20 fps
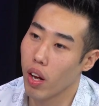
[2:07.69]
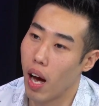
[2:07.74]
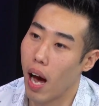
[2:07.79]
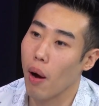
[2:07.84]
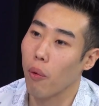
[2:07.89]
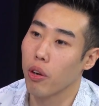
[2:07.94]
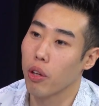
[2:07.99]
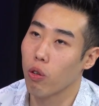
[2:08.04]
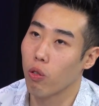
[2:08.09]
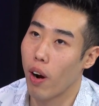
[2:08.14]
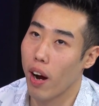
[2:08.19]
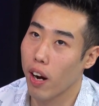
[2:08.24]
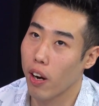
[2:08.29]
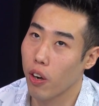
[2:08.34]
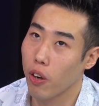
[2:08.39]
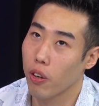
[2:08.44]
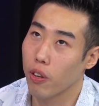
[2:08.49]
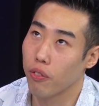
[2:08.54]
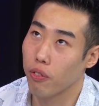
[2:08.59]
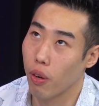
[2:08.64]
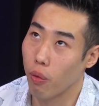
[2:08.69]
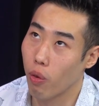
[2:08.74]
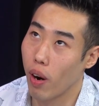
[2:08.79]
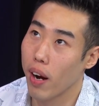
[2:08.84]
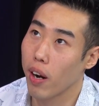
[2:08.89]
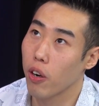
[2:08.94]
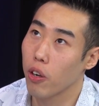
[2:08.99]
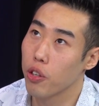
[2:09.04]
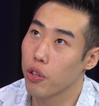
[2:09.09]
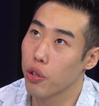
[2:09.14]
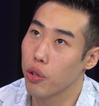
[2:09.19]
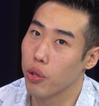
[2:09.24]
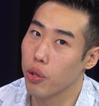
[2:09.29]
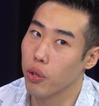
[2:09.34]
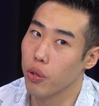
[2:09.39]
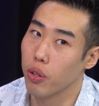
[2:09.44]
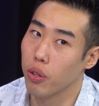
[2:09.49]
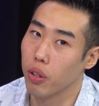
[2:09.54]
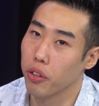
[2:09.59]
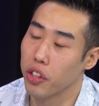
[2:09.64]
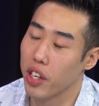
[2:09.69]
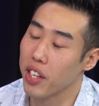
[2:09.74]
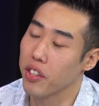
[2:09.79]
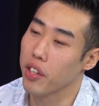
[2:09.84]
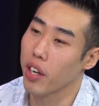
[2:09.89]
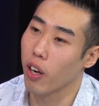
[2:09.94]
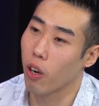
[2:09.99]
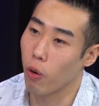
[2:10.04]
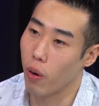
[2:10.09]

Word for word: prison? I went to Rikers, from Rikers to Sing Sing